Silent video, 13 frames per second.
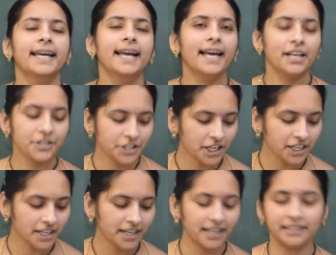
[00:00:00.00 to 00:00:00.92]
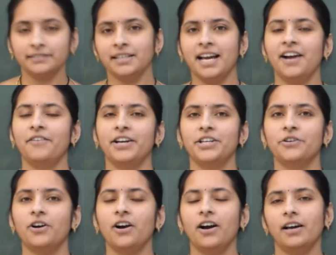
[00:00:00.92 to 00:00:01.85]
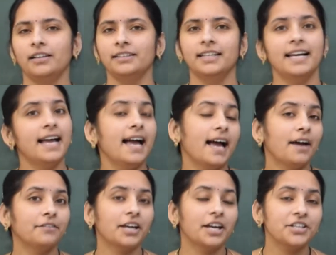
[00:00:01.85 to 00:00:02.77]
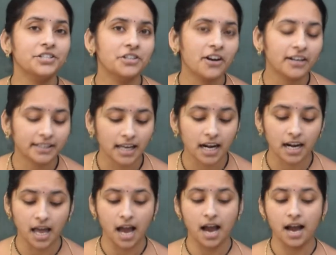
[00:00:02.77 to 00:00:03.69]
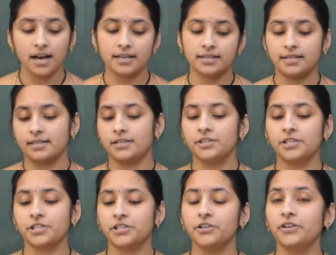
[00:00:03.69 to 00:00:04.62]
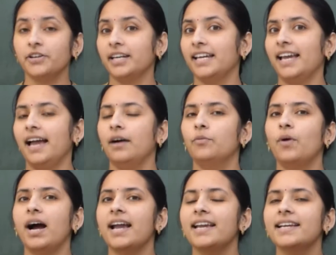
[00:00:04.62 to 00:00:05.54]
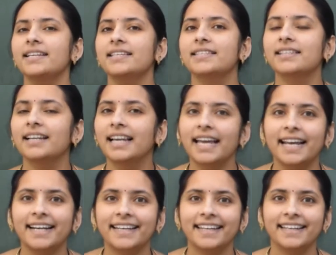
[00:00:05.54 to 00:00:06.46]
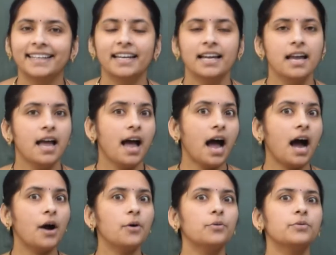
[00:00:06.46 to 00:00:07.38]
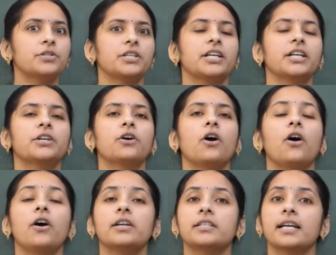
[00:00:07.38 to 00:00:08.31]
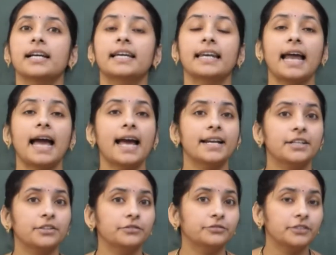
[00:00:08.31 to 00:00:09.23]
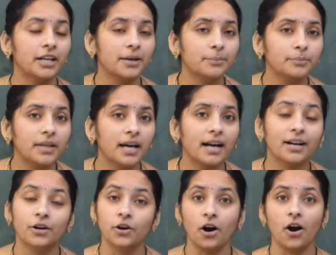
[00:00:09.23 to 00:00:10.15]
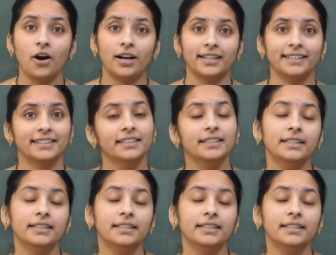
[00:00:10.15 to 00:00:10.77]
Hello children, how are you all? Have you enjoyed the last story, A Wise Lady? How she got a grant from the God?